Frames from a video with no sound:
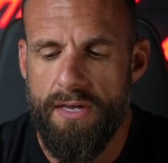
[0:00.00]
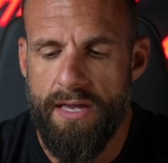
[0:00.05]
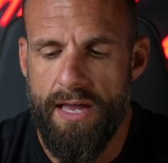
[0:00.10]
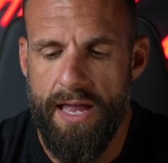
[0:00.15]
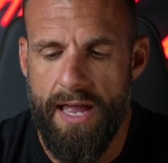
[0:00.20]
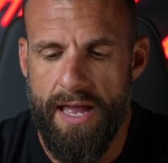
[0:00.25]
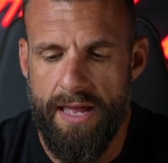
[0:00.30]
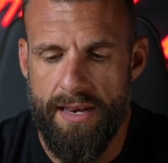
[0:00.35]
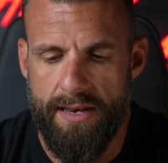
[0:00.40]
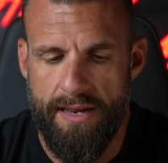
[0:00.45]

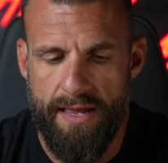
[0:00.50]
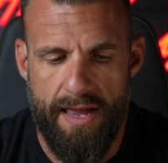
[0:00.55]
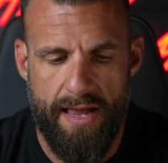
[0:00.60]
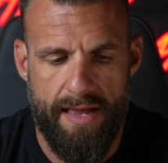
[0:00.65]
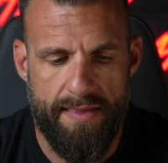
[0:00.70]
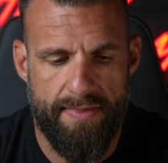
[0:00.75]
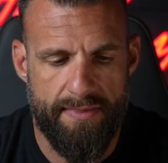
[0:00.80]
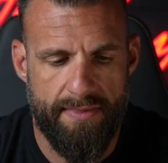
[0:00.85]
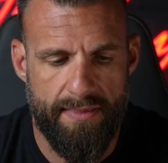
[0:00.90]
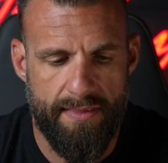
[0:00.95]
And,
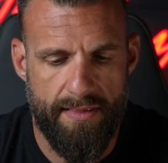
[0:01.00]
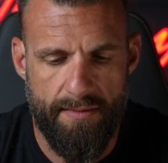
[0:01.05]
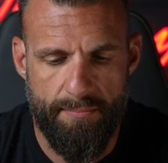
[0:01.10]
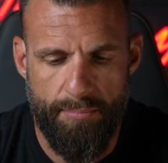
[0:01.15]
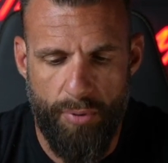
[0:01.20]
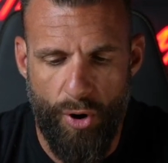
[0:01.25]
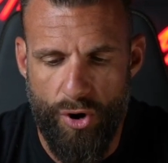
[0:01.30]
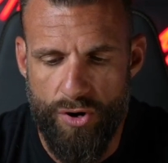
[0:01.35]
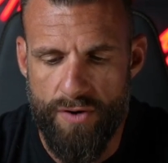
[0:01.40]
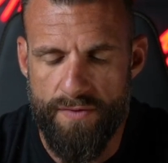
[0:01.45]
and
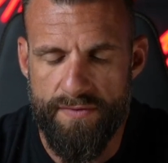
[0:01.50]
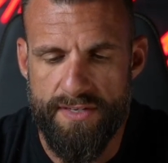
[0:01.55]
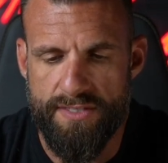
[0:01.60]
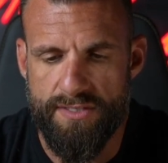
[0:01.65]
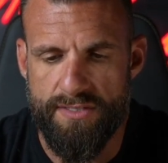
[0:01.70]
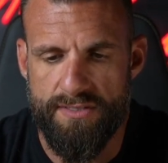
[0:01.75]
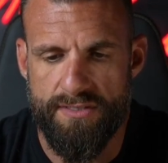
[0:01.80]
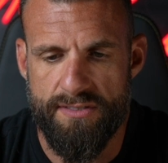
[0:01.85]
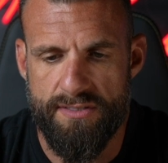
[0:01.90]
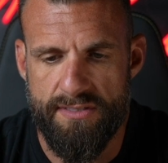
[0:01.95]
part of this
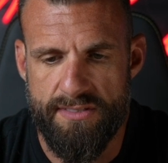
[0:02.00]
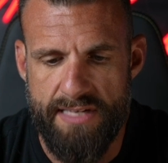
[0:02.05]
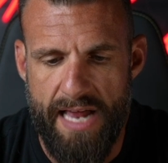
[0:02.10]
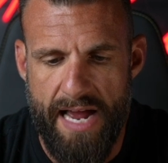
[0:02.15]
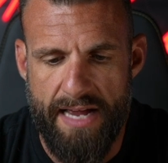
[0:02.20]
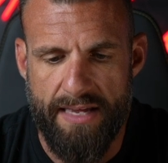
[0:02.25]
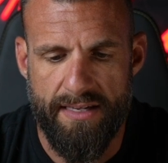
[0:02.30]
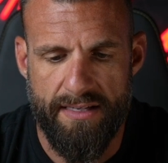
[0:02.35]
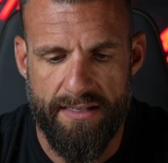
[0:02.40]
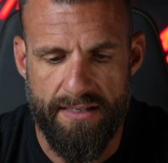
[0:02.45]
is
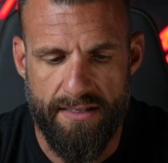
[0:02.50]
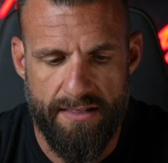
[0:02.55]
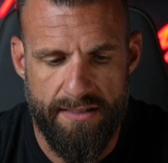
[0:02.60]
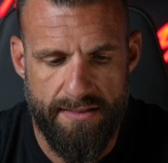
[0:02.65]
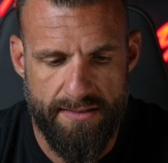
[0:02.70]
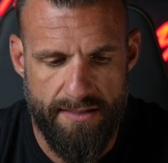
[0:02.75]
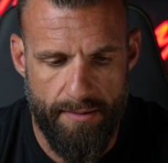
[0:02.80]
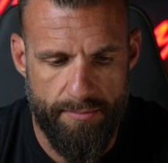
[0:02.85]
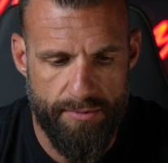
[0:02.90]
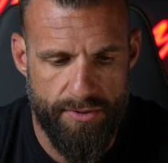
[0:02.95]
stacking
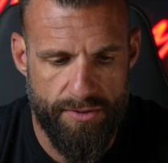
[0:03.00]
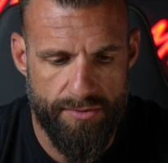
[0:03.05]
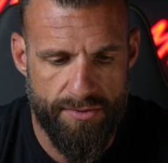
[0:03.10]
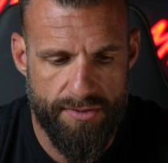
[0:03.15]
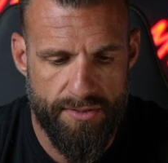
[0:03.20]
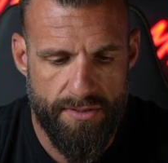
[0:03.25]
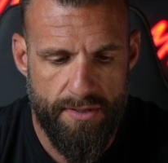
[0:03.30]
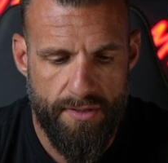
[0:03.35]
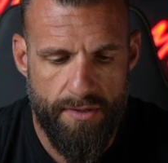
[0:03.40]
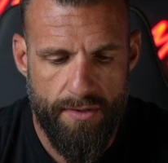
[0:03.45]

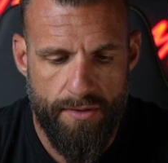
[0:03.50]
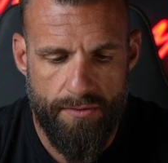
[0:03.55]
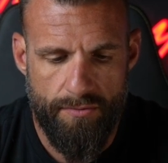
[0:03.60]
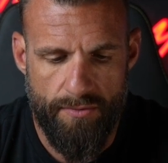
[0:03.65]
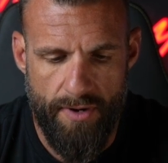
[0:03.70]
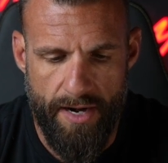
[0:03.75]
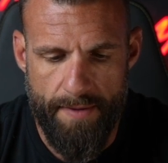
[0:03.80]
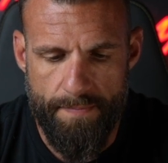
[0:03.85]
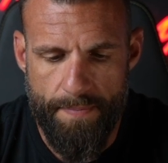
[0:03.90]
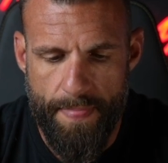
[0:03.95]
W's,
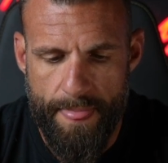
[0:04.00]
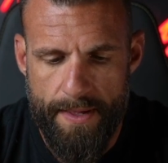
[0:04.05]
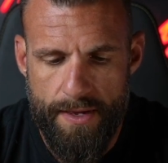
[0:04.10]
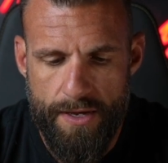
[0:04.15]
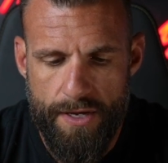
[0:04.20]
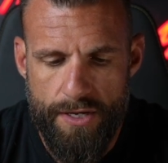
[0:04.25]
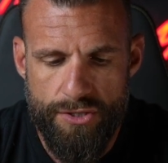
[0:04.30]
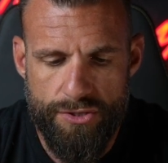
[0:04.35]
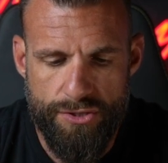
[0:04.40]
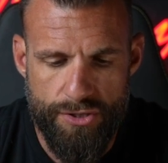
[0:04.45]
right?
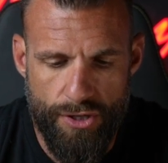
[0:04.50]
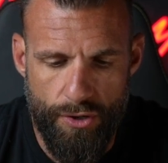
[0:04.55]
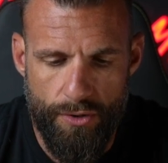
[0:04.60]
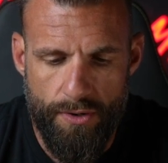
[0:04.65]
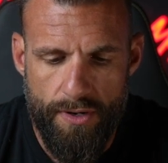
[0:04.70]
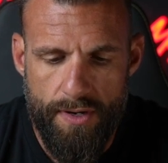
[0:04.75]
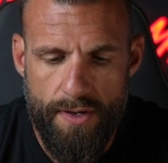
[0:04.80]
So